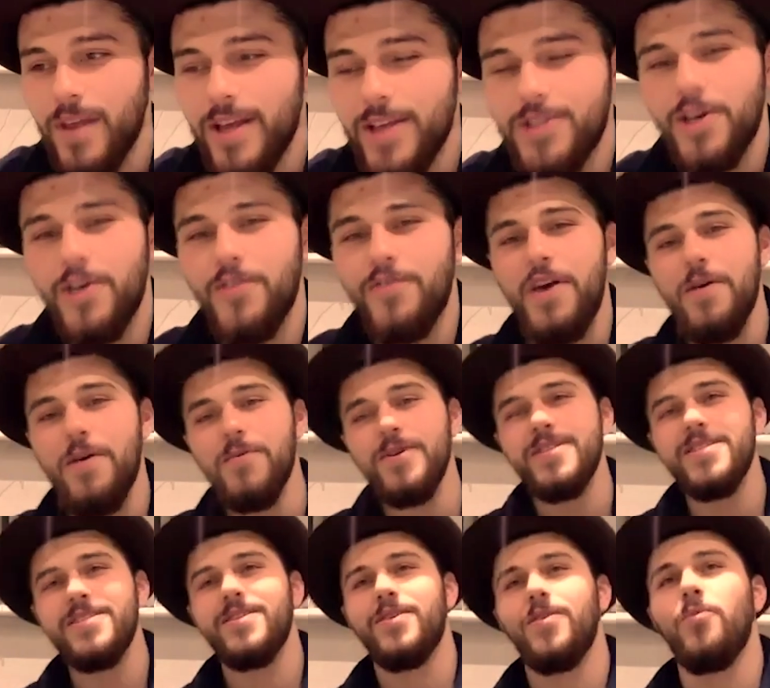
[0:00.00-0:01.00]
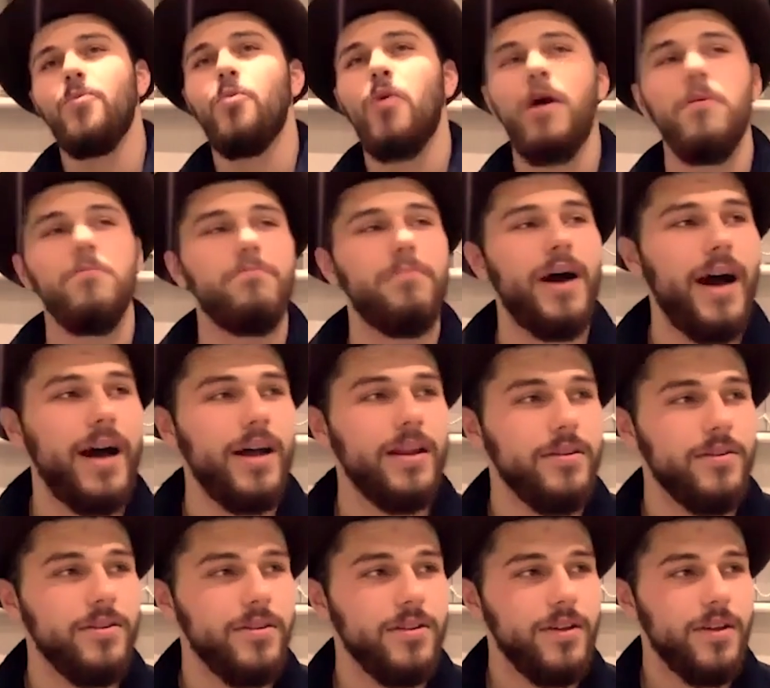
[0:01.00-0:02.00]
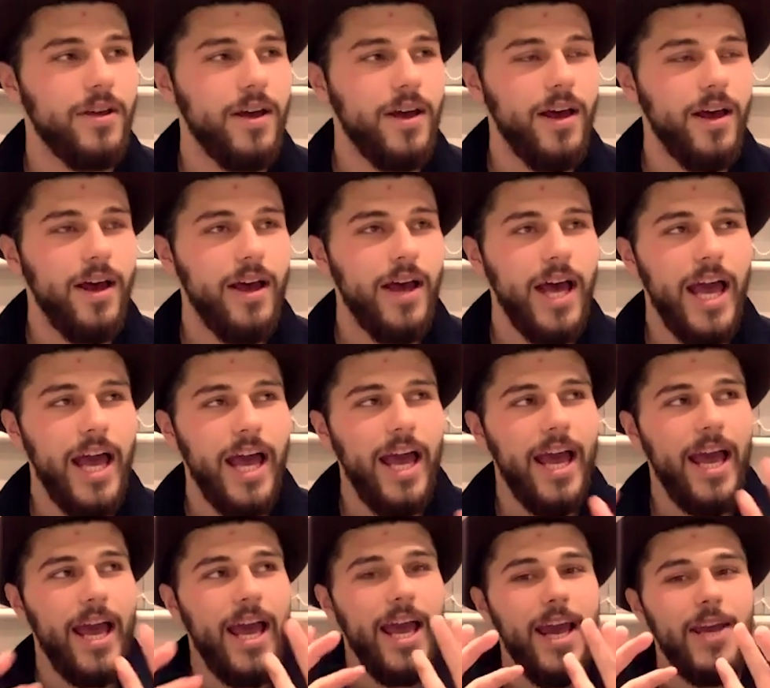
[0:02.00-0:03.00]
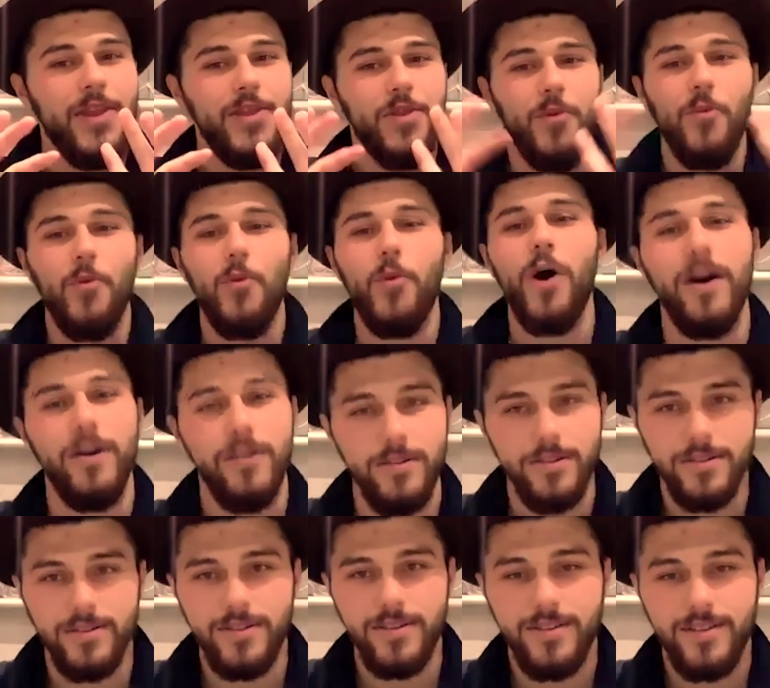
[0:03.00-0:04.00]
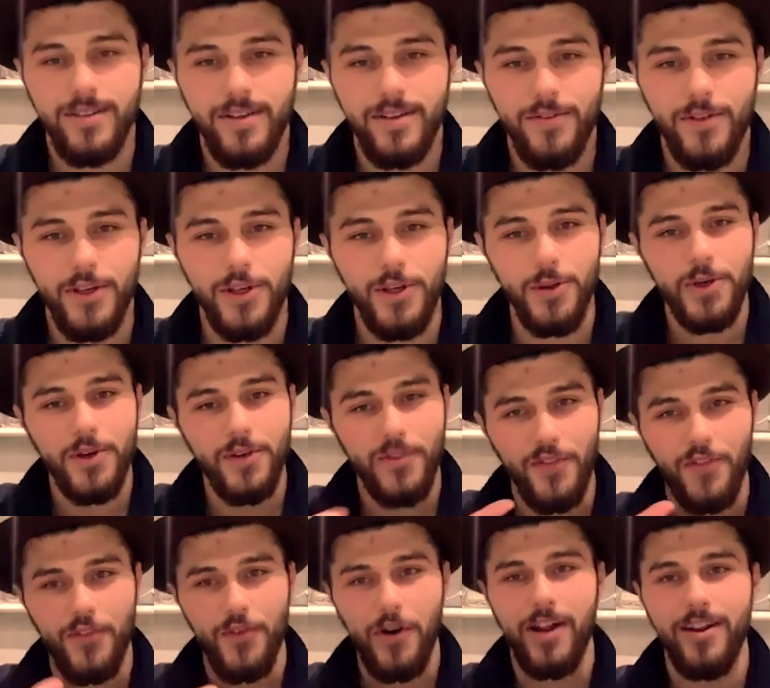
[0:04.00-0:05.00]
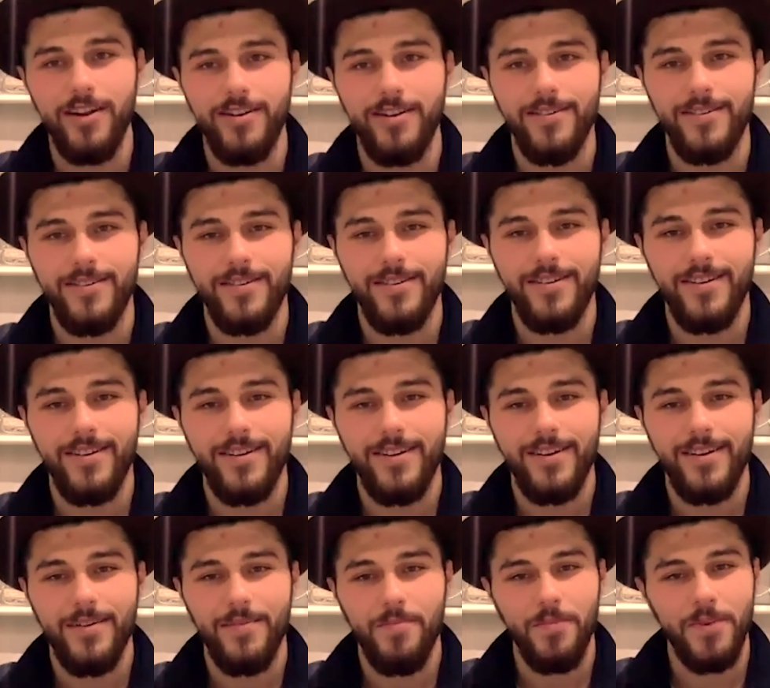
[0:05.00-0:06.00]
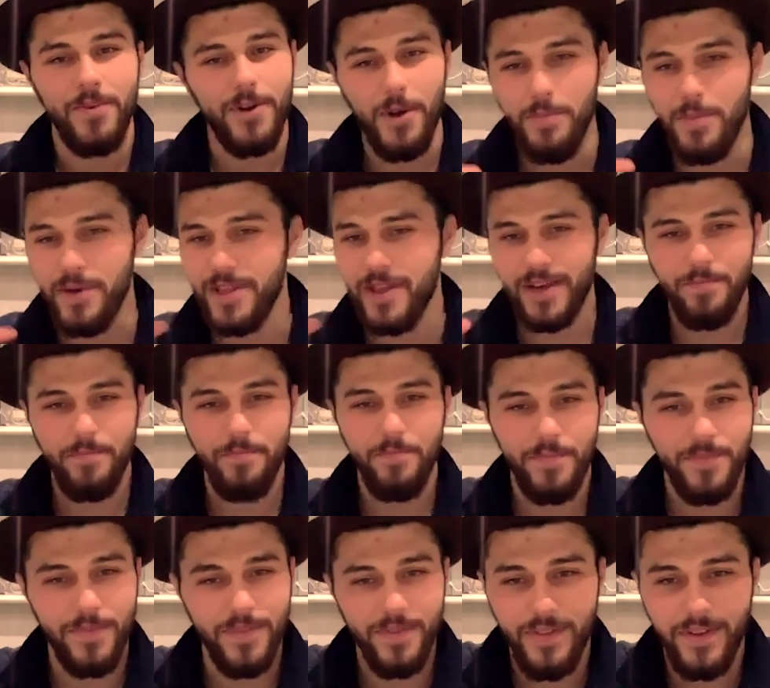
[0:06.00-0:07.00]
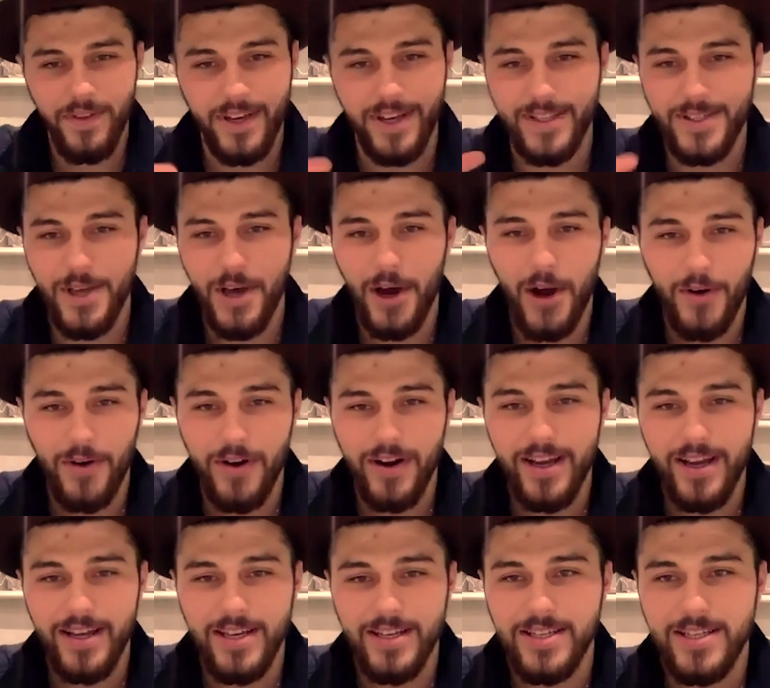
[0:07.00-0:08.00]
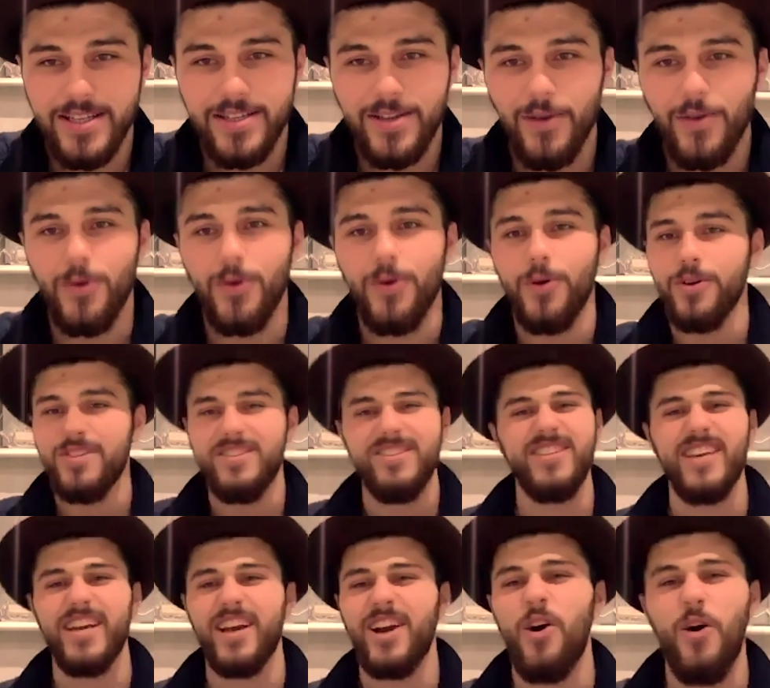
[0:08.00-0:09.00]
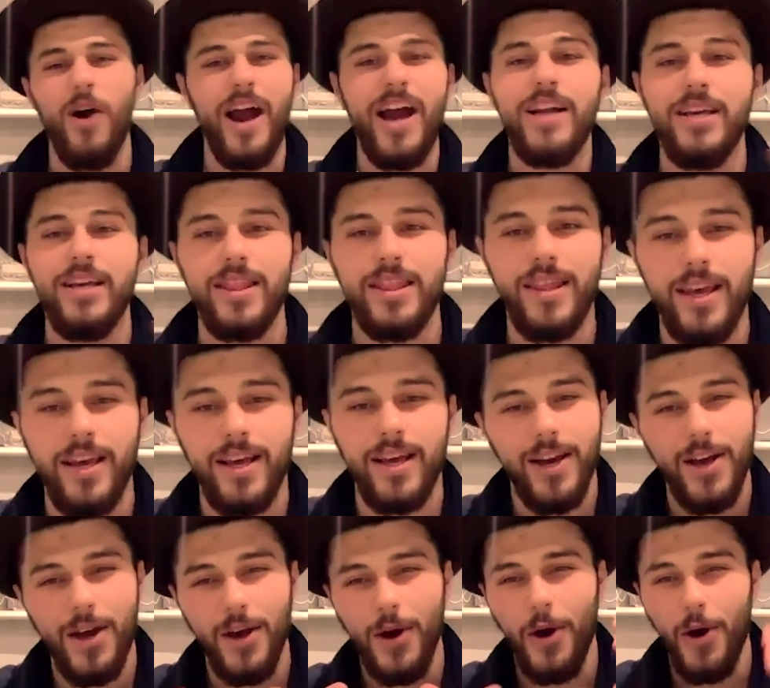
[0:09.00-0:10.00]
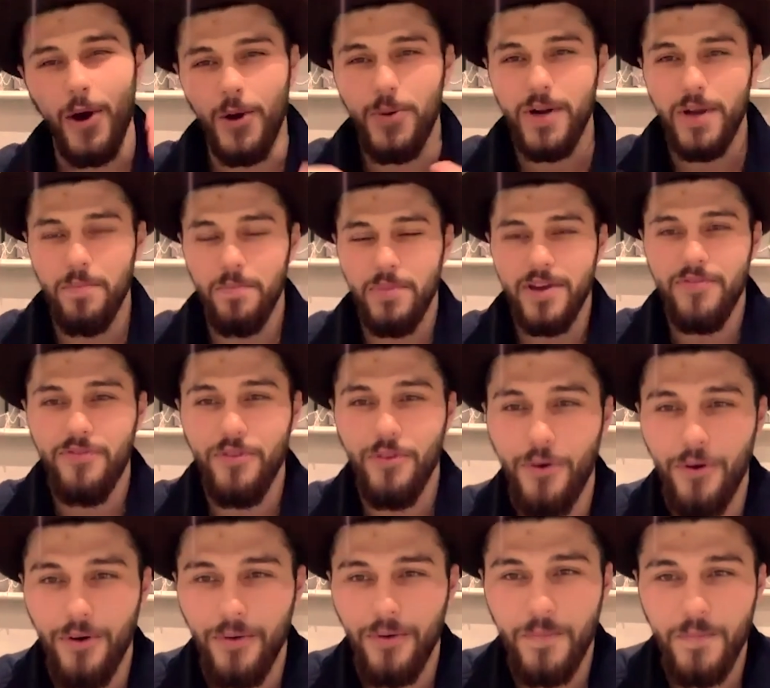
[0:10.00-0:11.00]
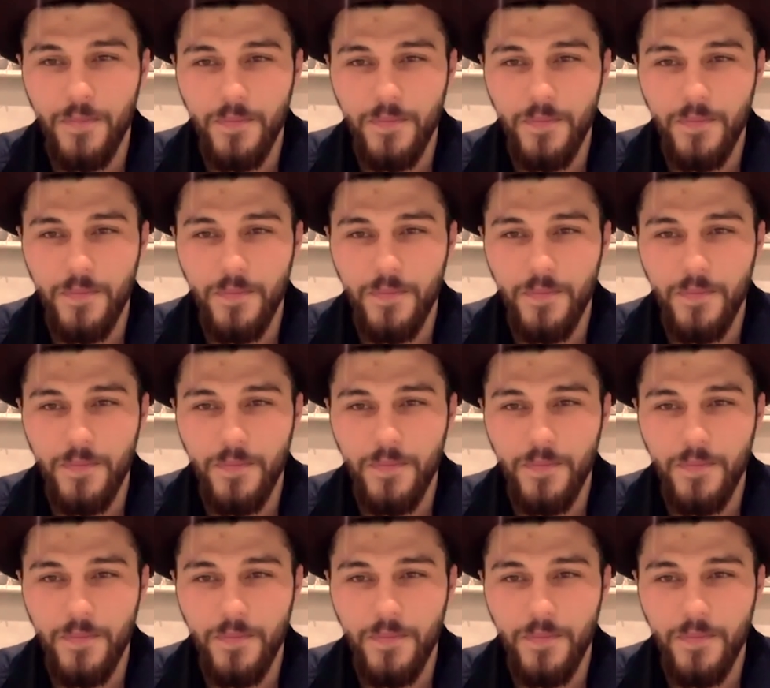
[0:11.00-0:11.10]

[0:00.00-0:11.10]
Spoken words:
So if there was one band in the world that you could front, you know, be the guitarist or singer or anything, who would it be for?